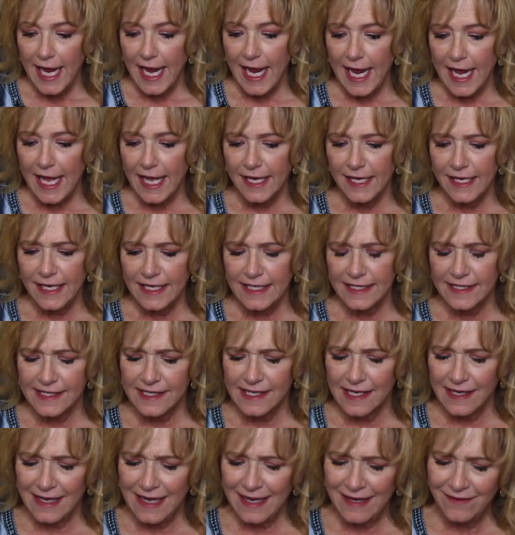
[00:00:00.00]
and
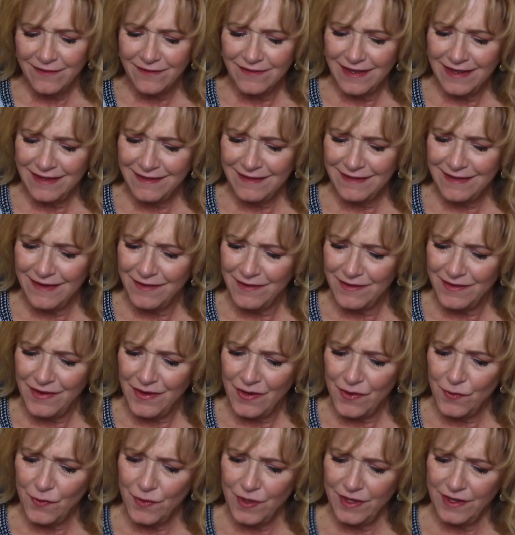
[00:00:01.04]
it's, I don't
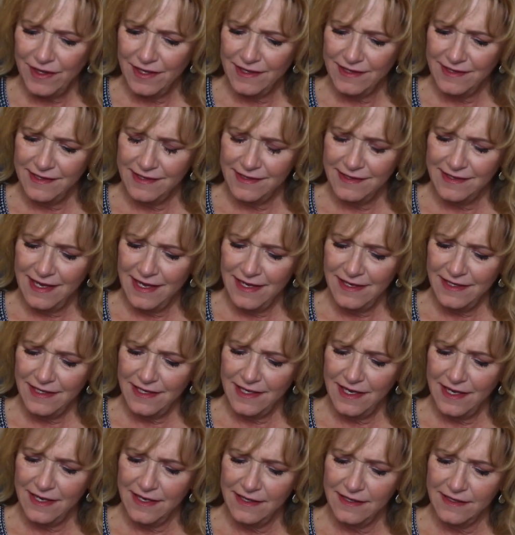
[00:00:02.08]
know what the
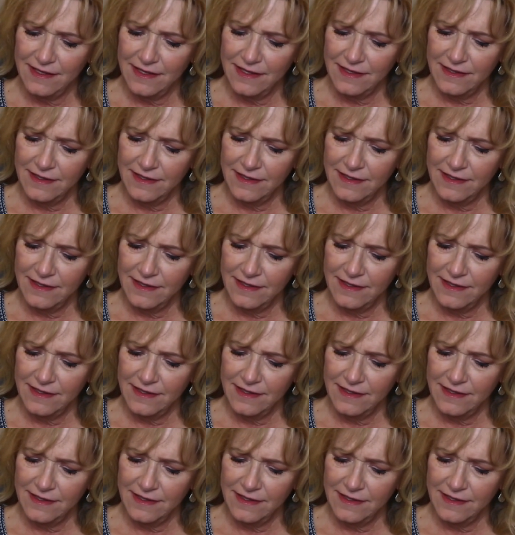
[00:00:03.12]
scent is.